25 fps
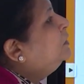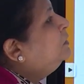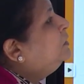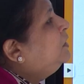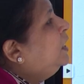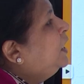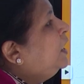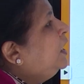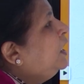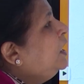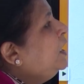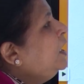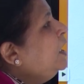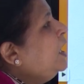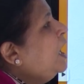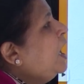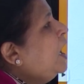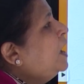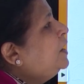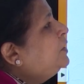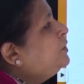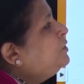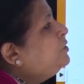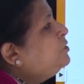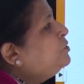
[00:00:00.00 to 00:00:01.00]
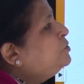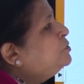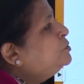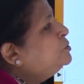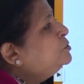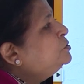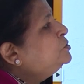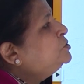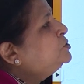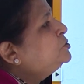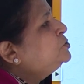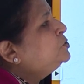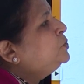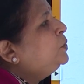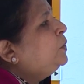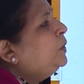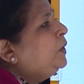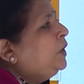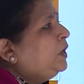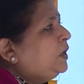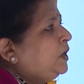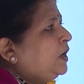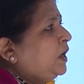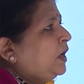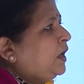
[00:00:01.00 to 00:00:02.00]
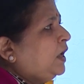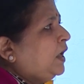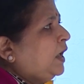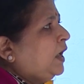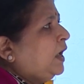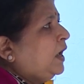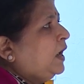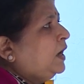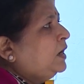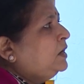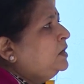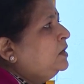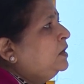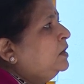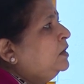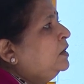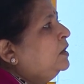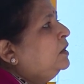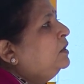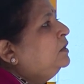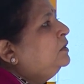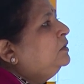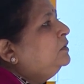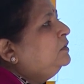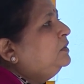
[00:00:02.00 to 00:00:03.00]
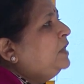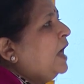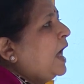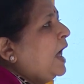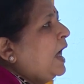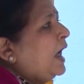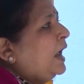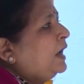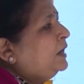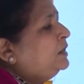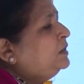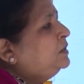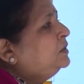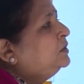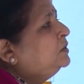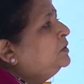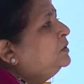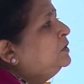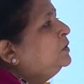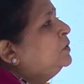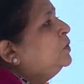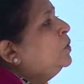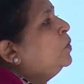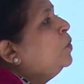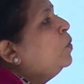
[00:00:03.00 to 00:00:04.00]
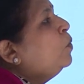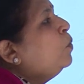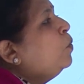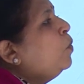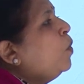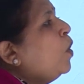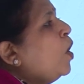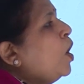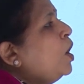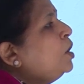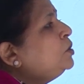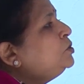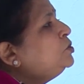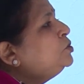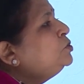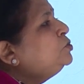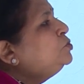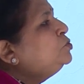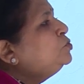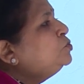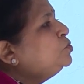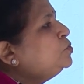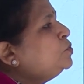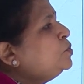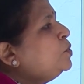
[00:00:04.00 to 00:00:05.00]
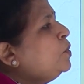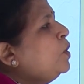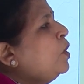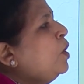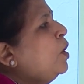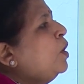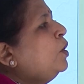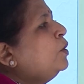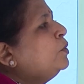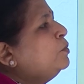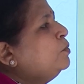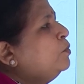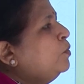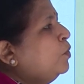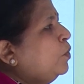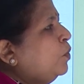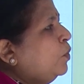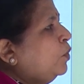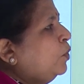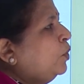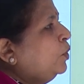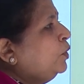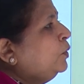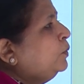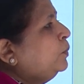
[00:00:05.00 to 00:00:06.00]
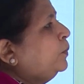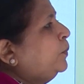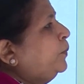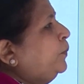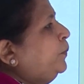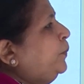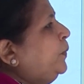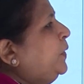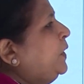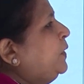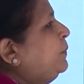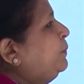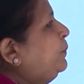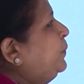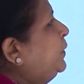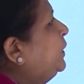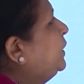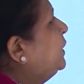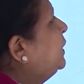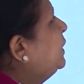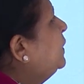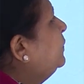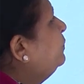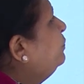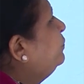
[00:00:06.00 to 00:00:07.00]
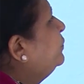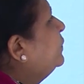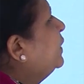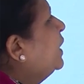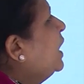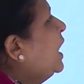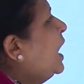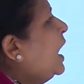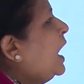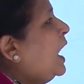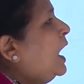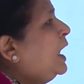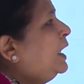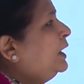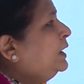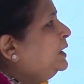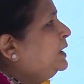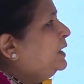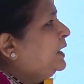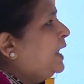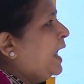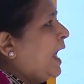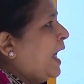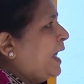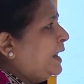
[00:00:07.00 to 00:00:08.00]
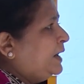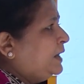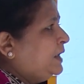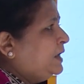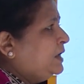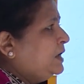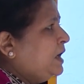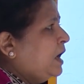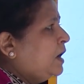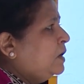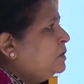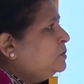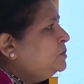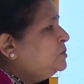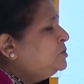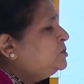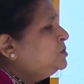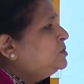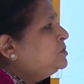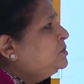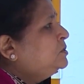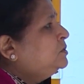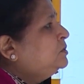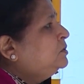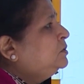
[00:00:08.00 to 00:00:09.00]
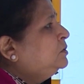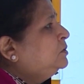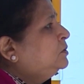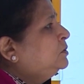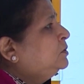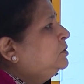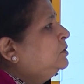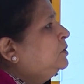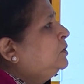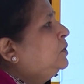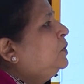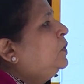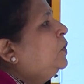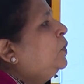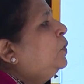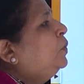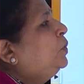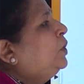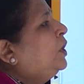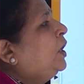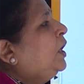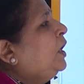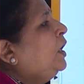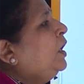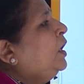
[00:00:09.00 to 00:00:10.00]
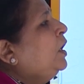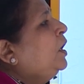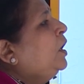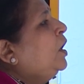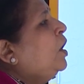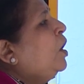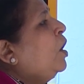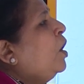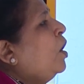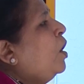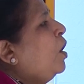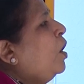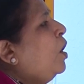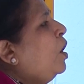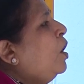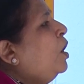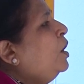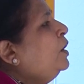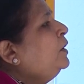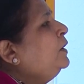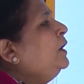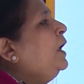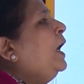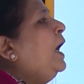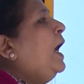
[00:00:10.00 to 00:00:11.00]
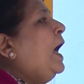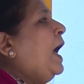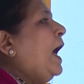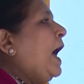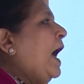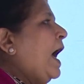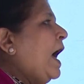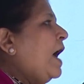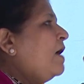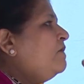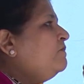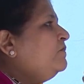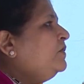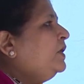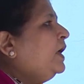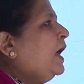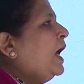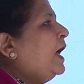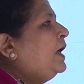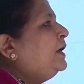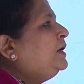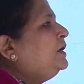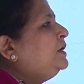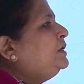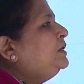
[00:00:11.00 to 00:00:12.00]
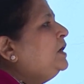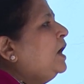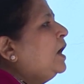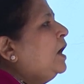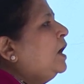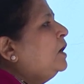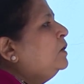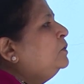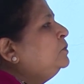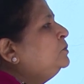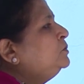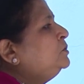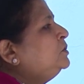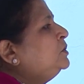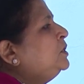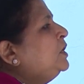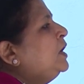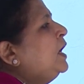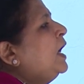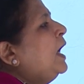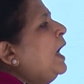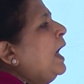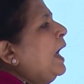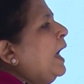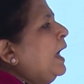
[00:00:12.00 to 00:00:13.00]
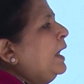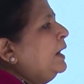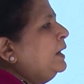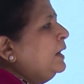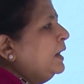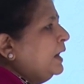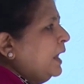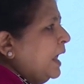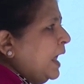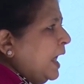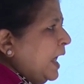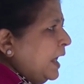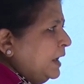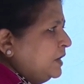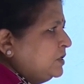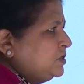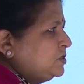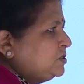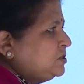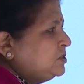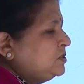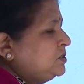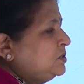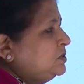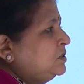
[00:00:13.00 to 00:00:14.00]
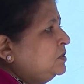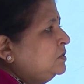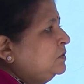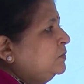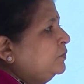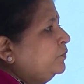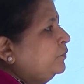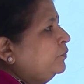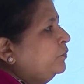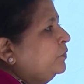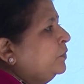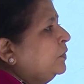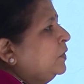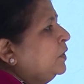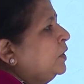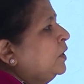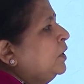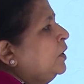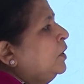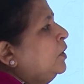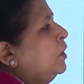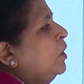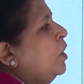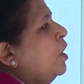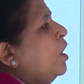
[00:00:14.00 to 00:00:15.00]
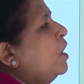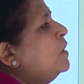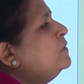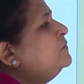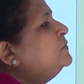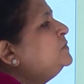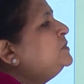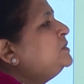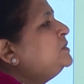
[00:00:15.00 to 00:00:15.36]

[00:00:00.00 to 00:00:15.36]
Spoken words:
they are used to indicate that what two or more people are carrying out, okay, or have carried out an action of